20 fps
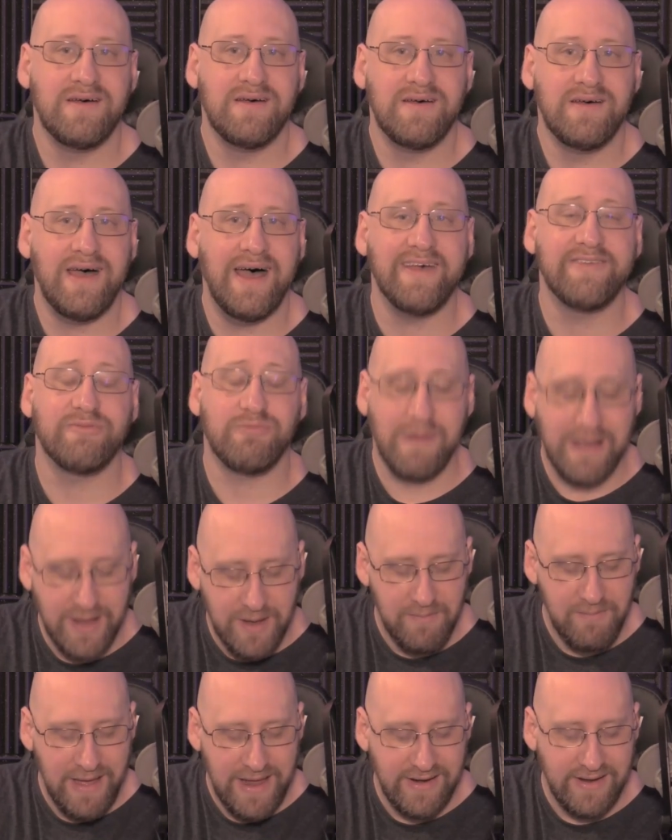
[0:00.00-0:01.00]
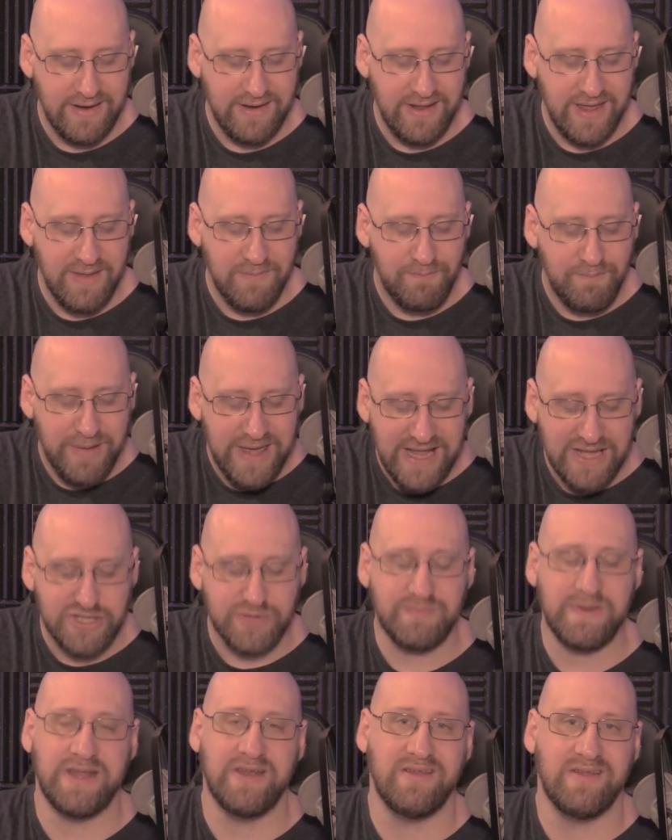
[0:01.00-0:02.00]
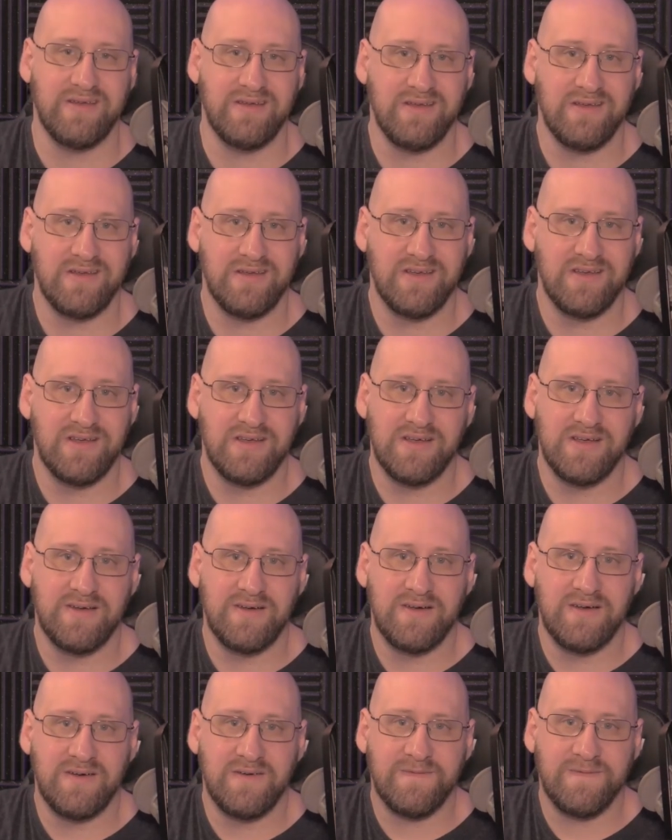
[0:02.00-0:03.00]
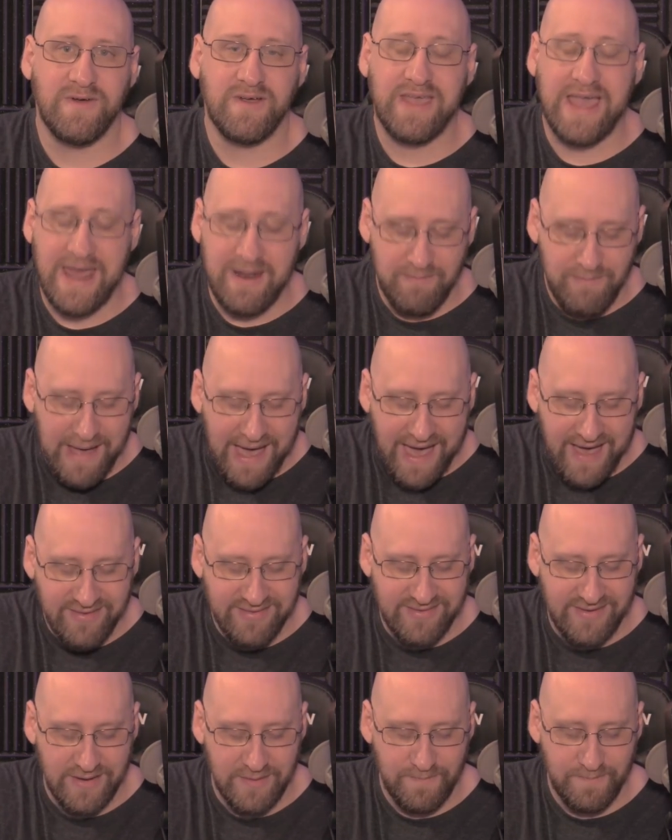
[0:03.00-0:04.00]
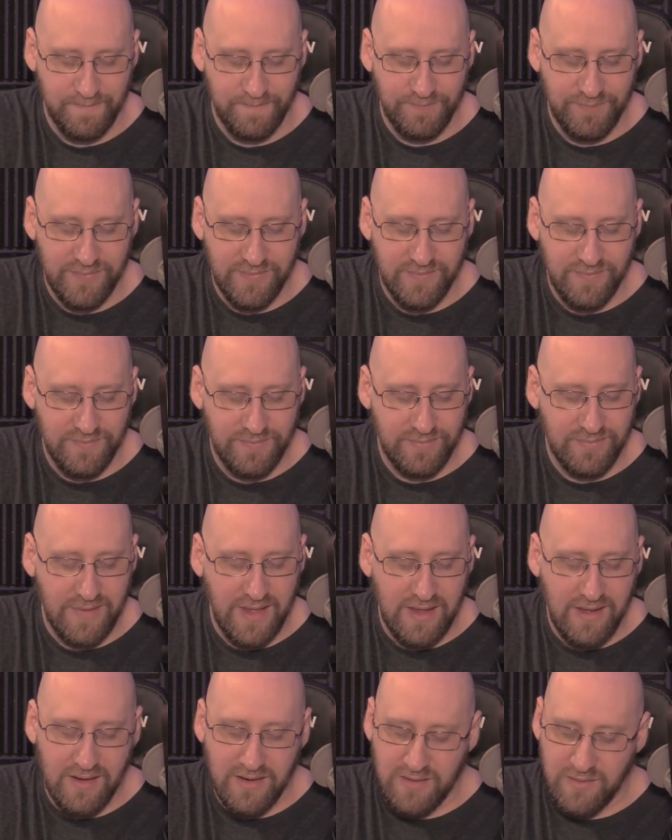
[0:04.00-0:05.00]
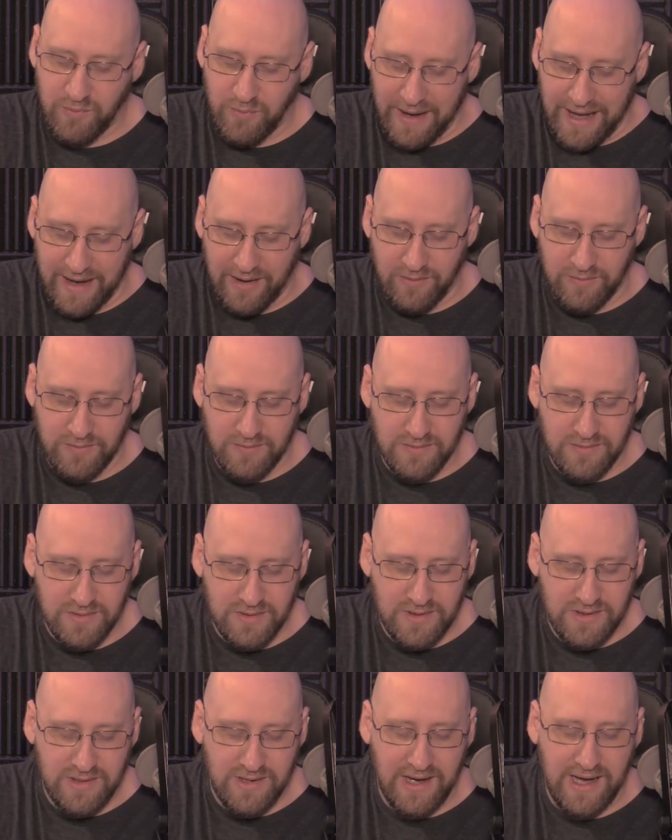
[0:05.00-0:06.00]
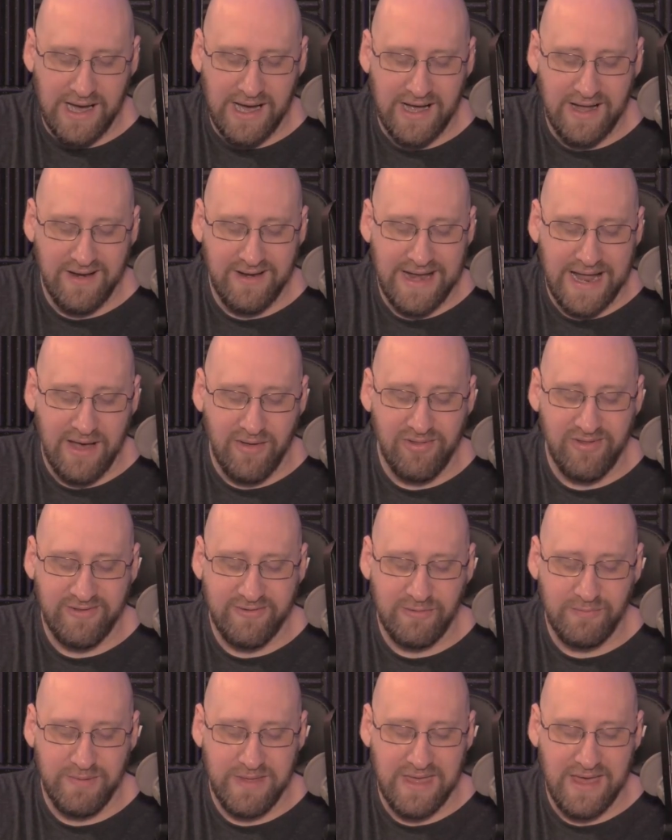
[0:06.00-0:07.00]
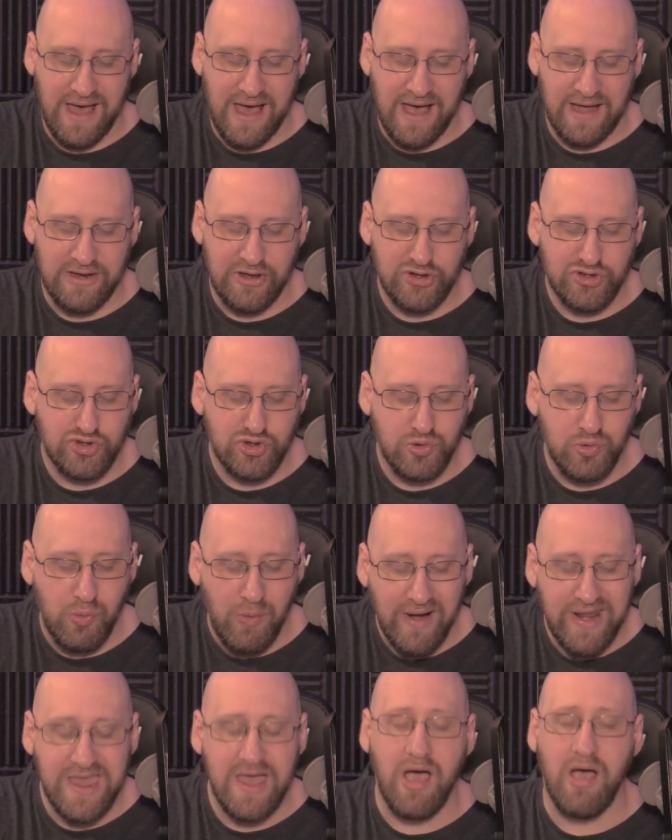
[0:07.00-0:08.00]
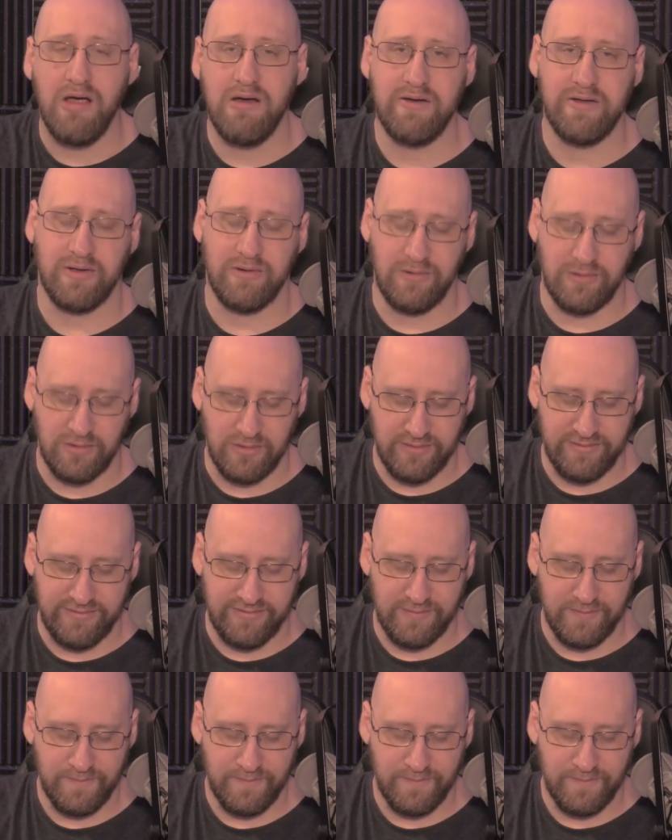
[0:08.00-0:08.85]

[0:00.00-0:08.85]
has recommended impeachment for Ken Paxton. Wow. Uh, now, this would be on 20 articles